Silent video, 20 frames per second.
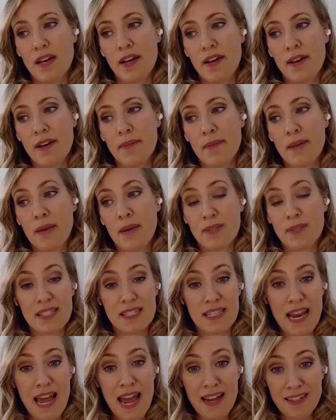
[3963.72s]
um, I would
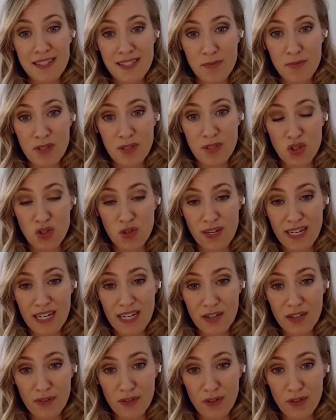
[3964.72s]
snag someone straight
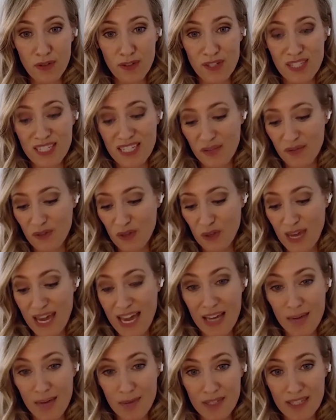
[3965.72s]
out of university if you
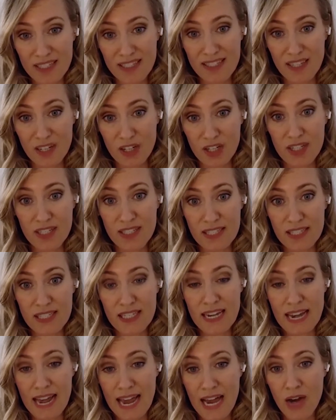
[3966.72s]
can, because there is
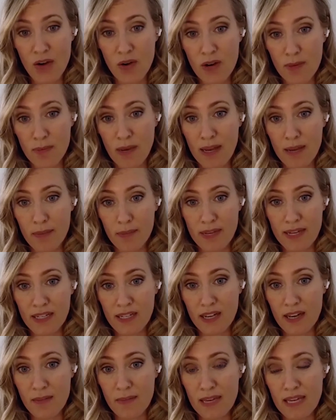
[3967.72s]
now a
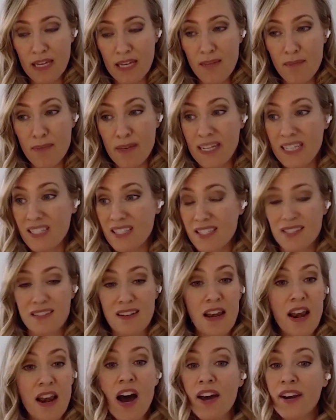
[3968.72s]
pipeline coming, but it's
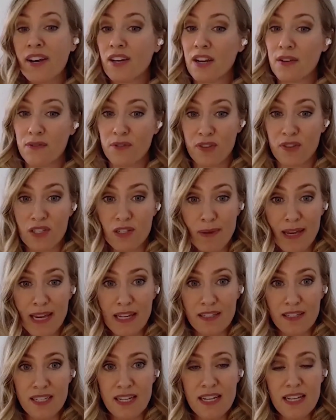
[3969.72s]
not enough for the
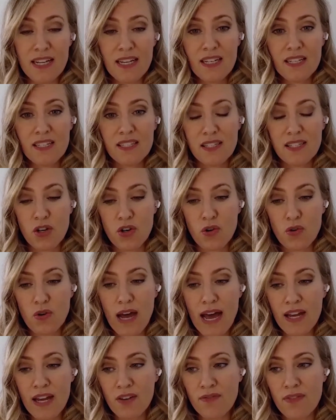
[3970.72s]
demand. So
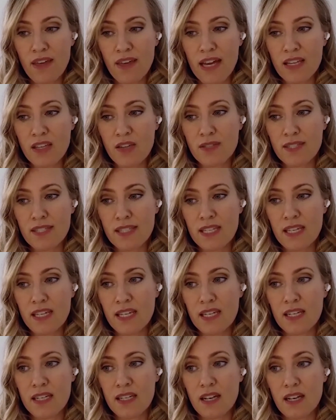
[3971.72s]
out of that, you
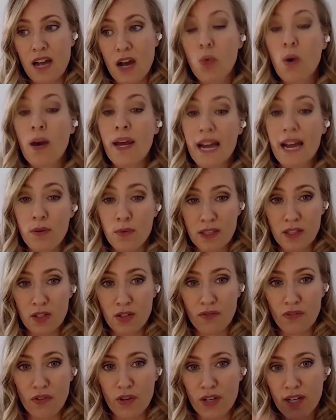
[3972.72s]
see what I would
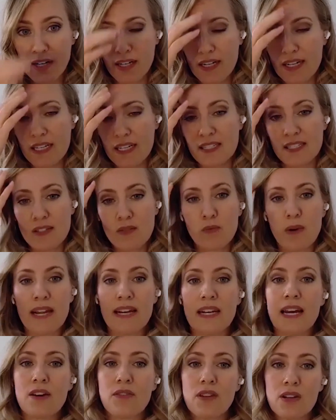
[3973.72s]
look for is
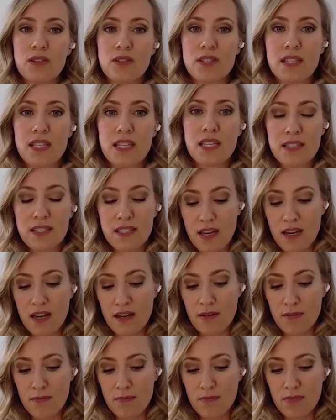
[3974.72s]
right now there's these
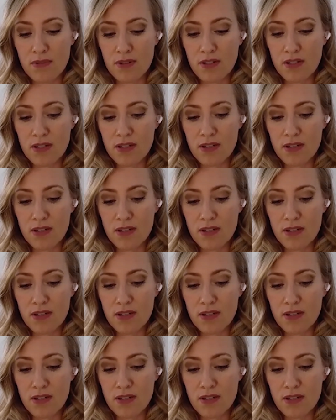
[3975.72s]
um,